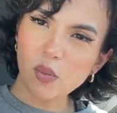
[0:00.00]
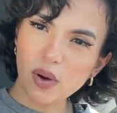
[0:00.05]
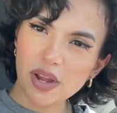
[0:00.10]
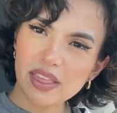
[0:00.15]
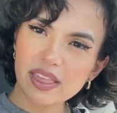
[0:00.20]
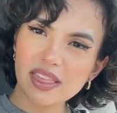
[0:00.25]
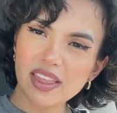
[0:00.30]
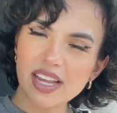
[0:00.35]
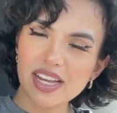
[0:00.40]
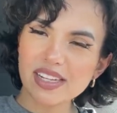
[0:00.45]

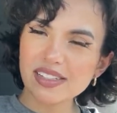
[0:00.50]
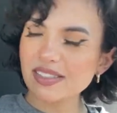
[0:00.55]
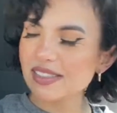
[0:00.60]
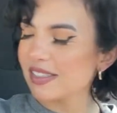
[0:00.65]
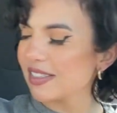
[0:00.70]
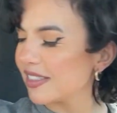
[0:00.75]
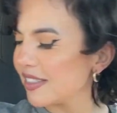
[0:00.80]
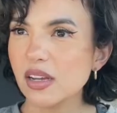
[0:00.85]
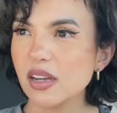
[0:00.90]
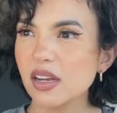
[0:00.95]
with this.
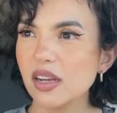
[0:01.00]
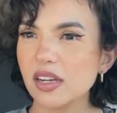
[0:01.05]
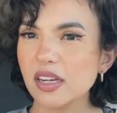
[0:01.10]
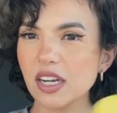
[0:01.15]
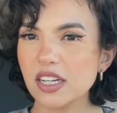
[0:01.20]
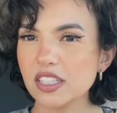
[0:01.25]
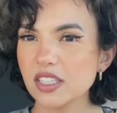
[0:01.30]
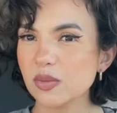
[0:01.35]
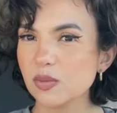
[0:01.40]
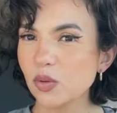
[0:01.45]

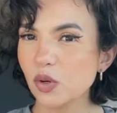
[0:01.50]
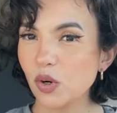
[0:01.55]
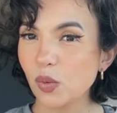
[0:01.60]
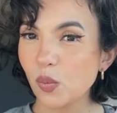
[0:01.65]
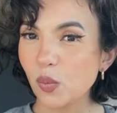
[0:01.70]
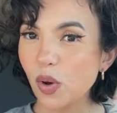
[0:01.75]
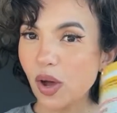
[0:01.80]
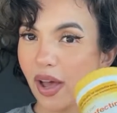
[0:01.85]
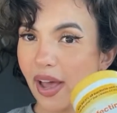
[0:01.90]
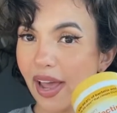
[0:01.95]
Got some more
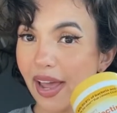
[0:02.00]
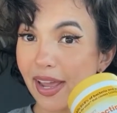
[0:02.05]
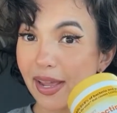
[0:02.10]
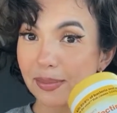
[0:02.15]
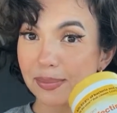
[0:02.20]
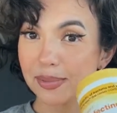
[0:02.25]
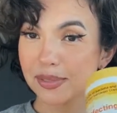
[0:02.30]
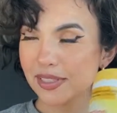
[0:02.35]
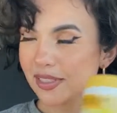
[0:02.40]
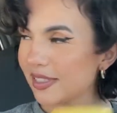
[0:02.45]

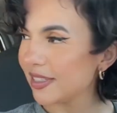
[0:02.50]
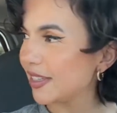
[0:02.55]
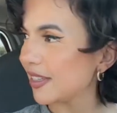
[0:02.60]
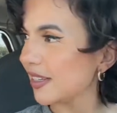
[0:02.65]
wipes.